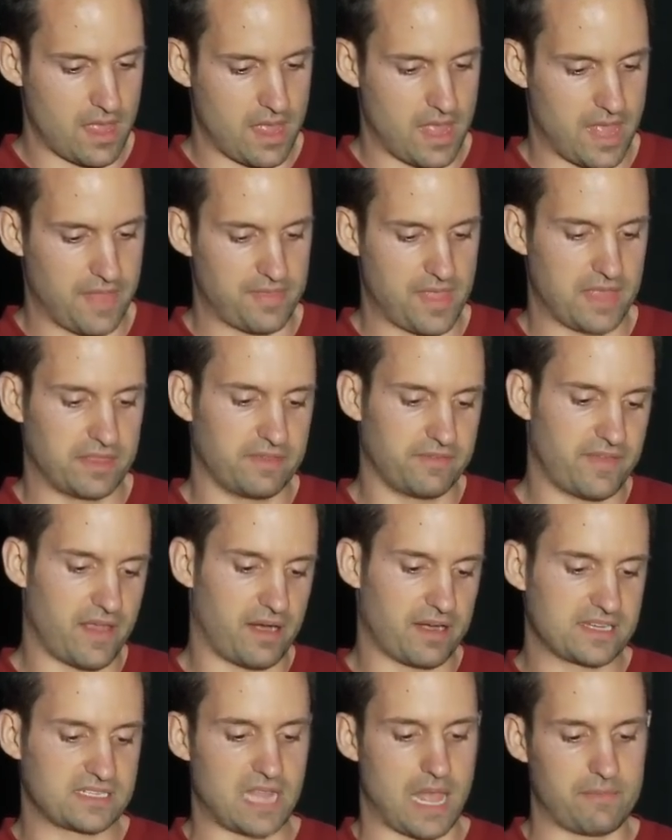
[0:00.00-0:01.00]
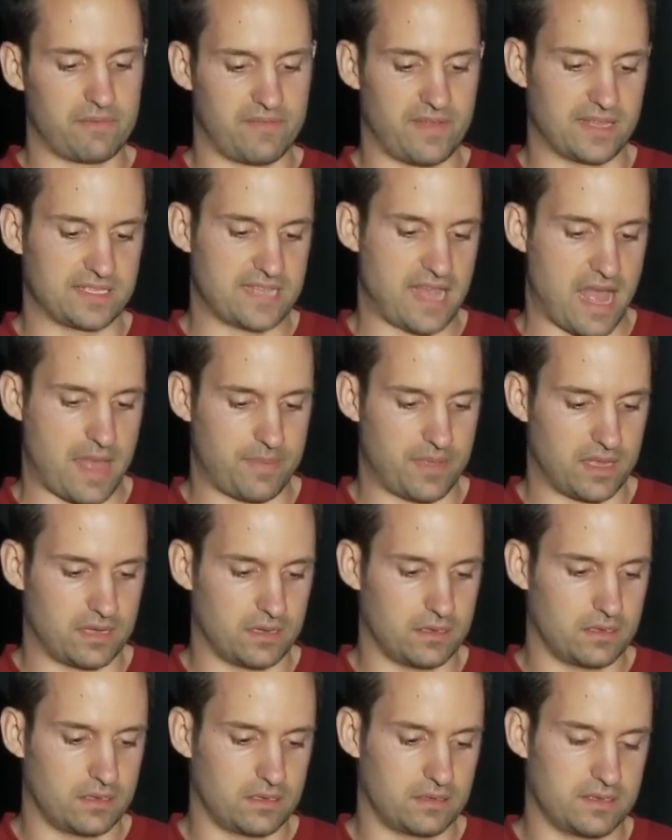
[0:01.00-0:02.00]
And then the various DOM events
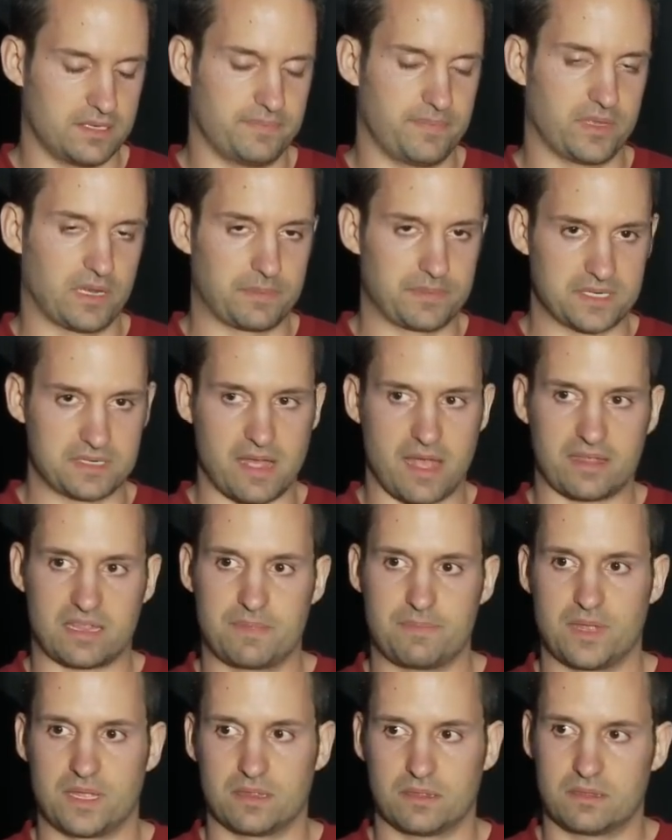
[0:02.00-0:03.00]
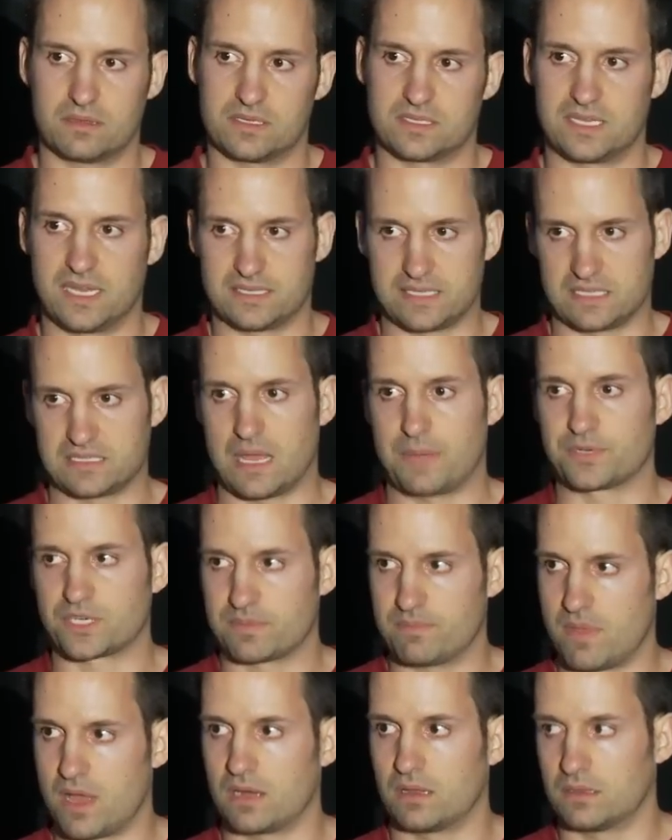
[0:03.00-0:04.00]
happen to build up the document, the CSS
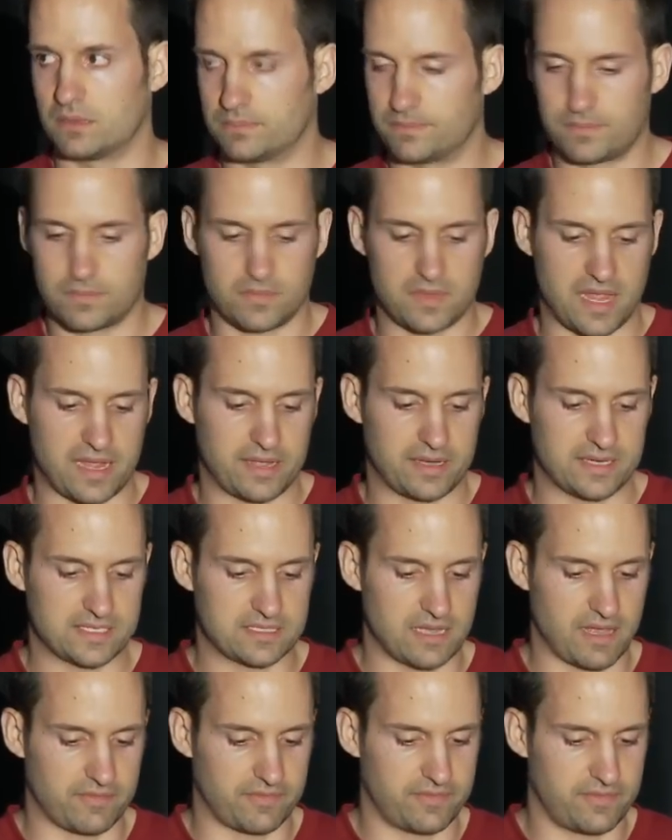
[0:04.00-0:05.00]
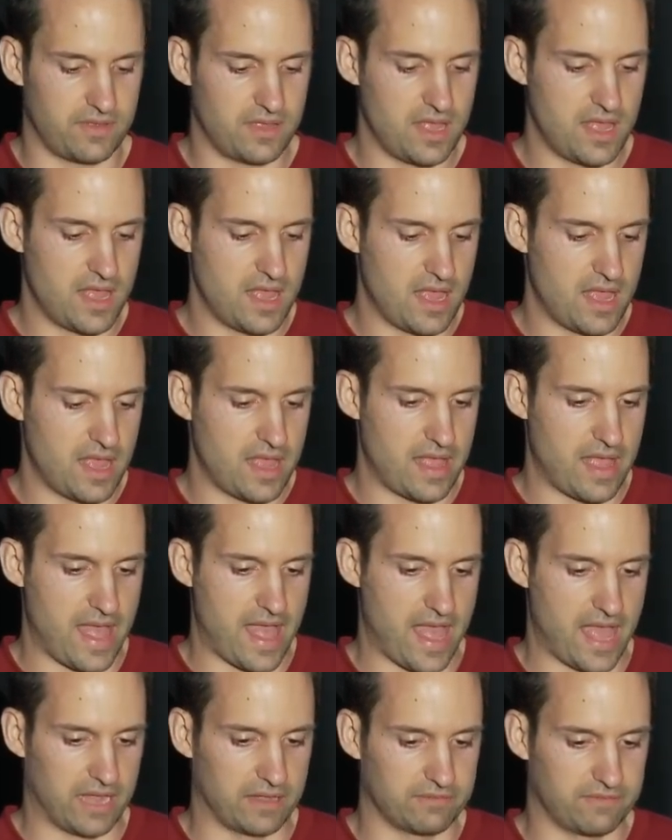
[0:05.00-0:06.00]
object model, that kind of stuff.
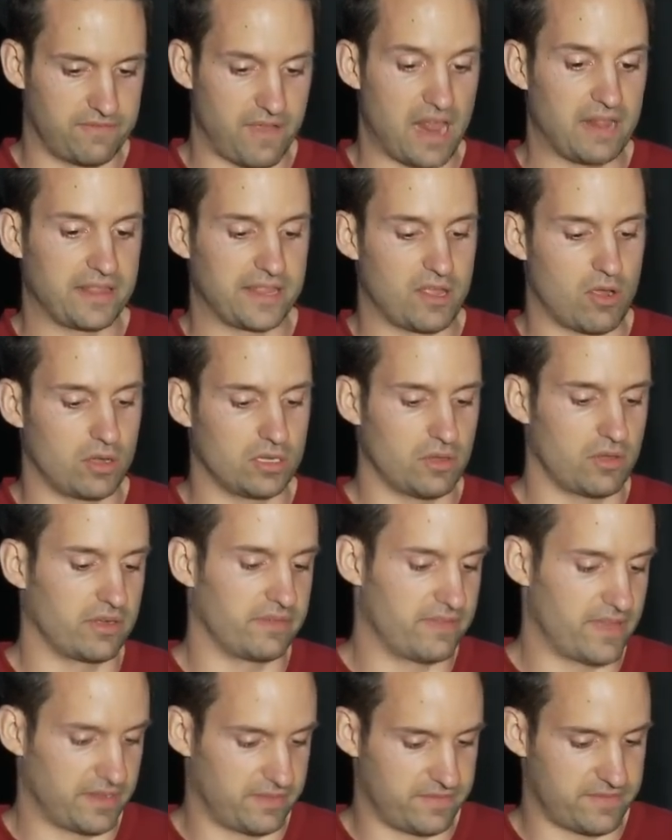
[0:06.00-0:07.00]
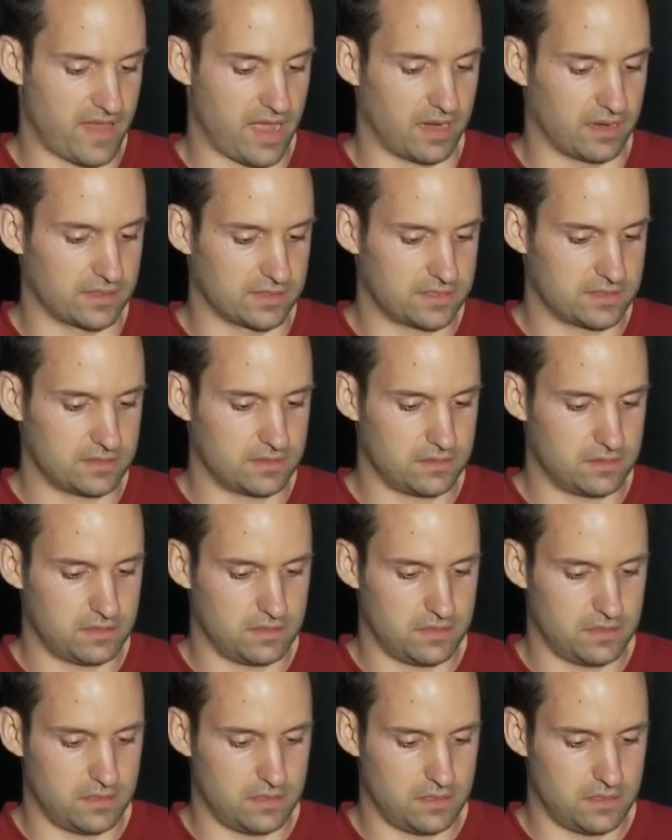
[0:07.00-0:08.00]
And finally, the onload event fires.
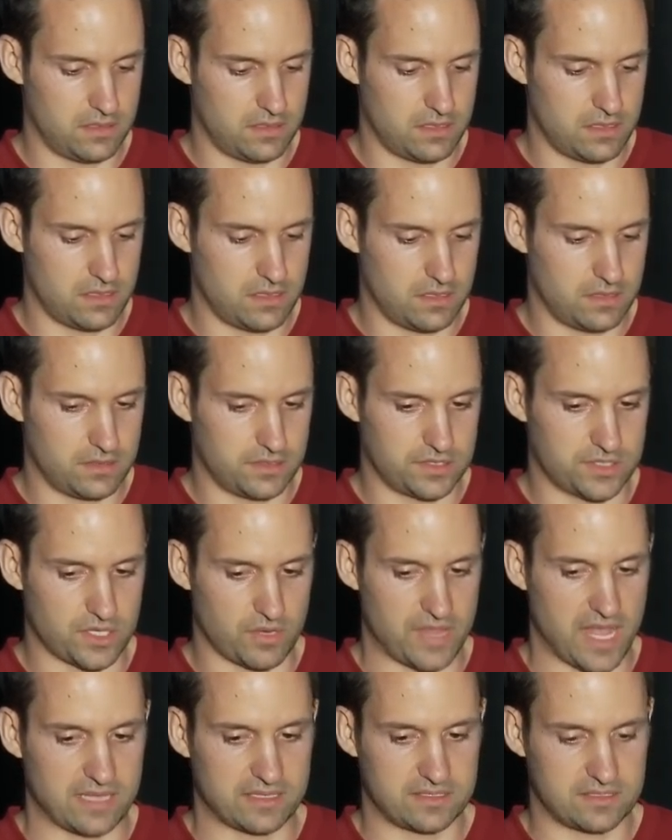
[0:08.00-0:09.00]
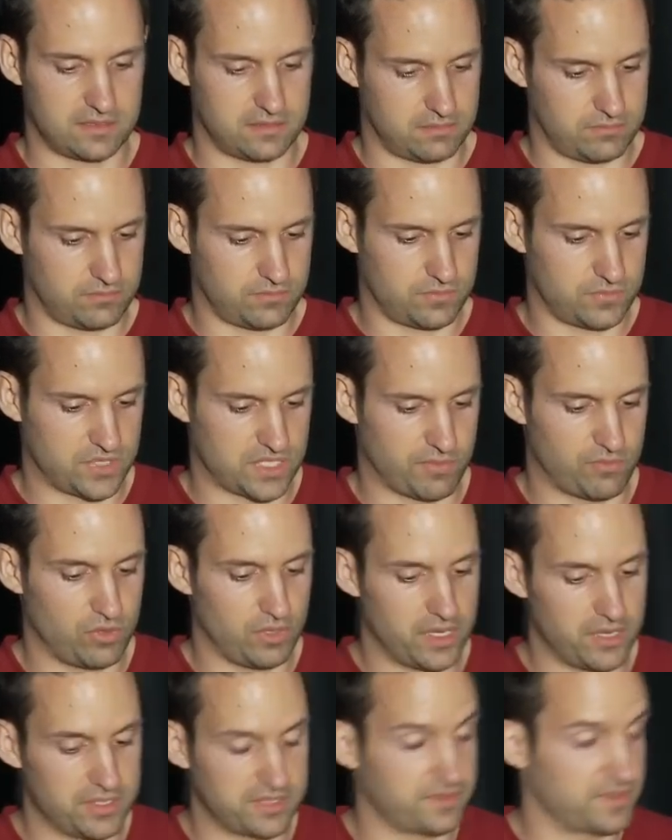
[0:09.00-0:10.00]
So that's some
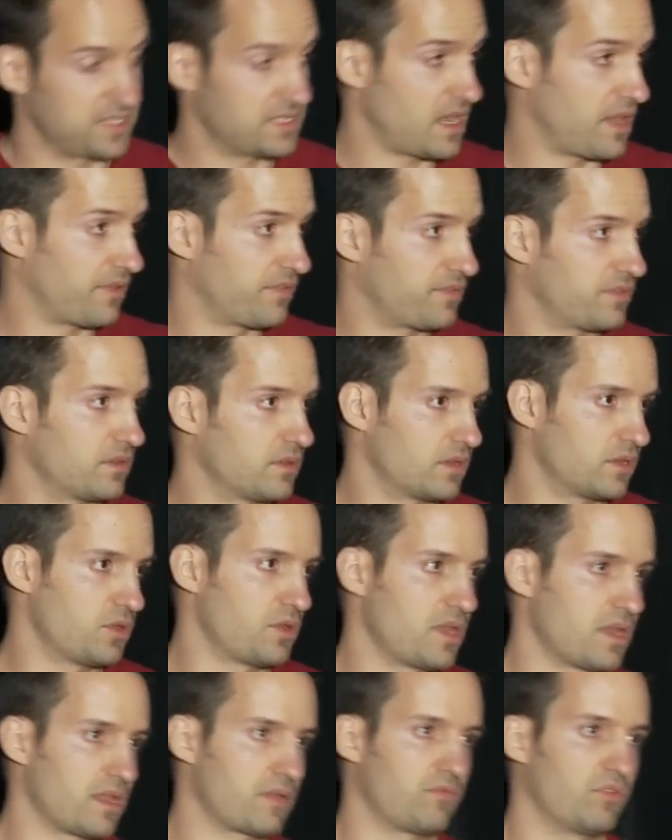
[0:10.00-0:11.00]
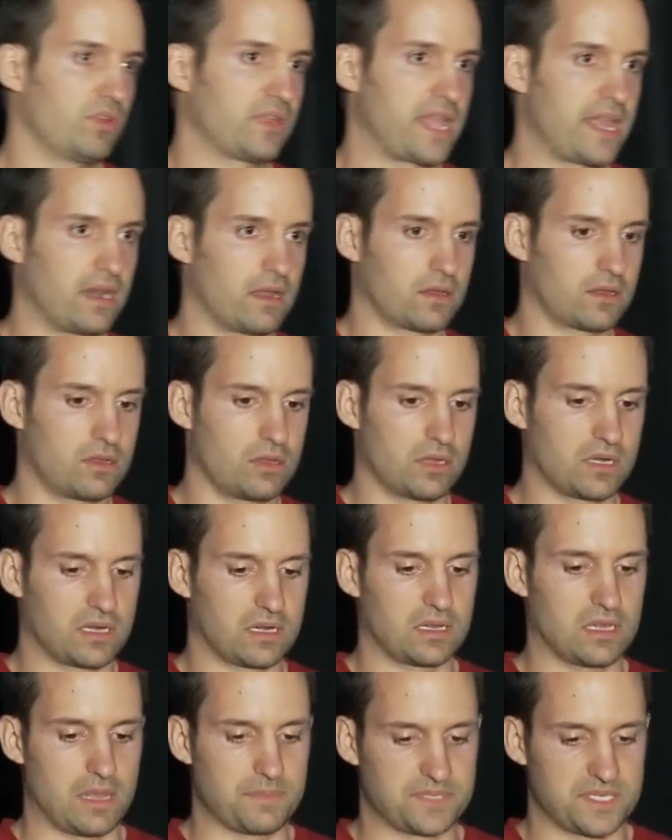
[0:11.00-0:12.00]
really useful stuff. You can really get a good
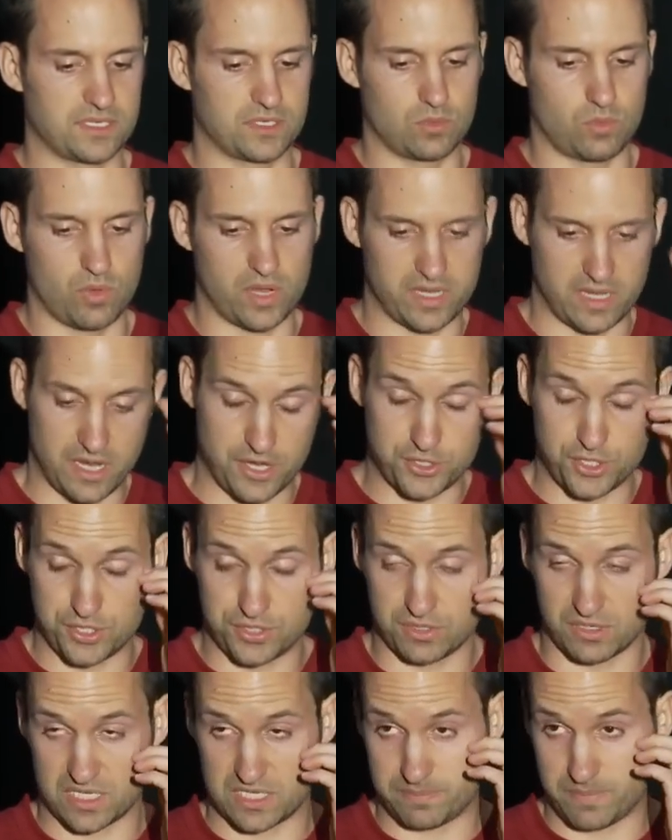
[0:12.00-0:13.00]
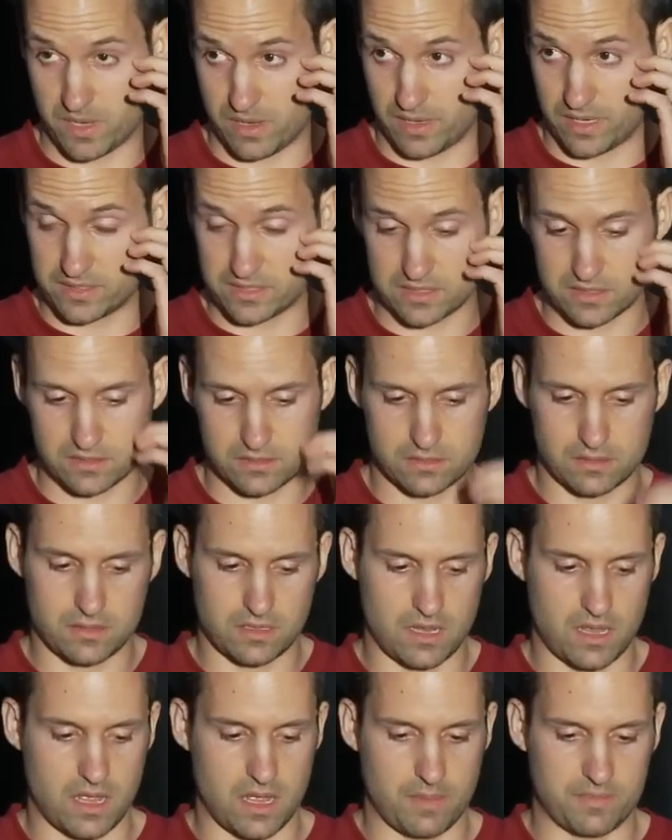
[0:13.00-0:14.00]
glimpse into what each user experienced
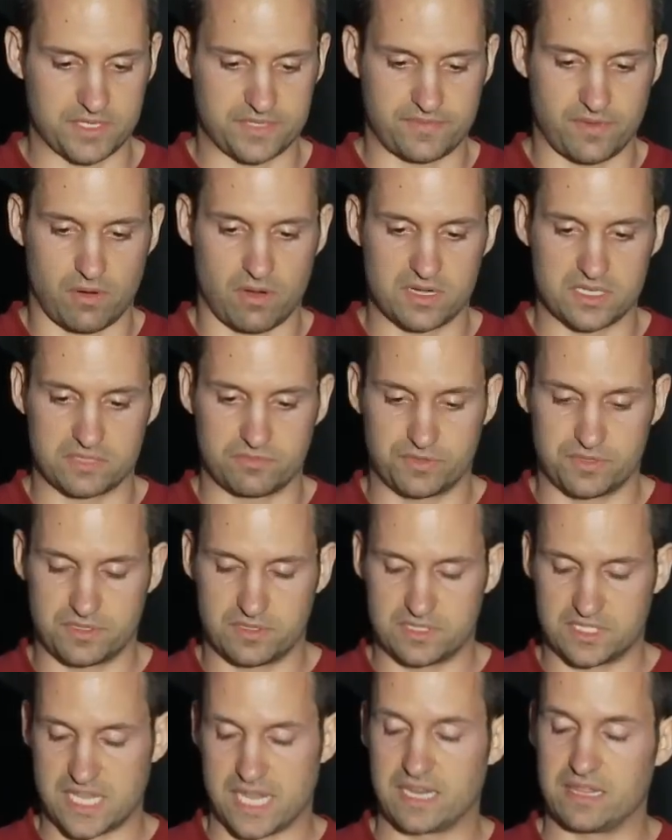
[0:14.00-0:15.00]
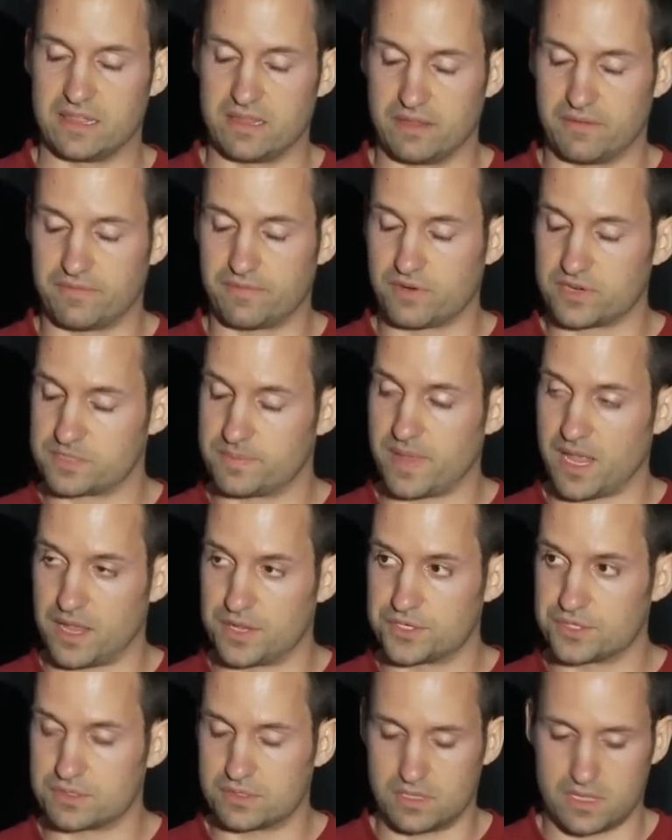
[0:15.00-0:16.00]
as far as sending the first
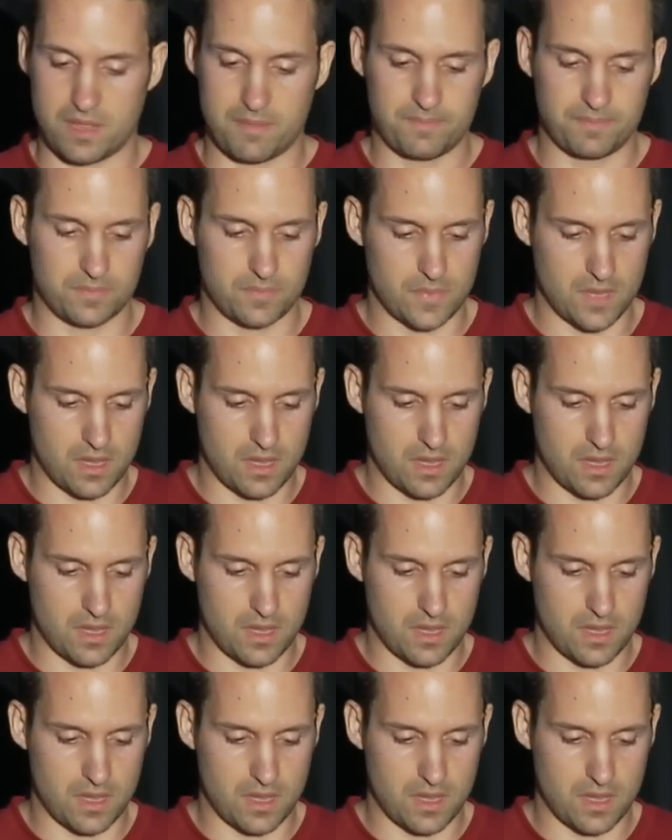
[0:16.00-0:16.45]
page to them.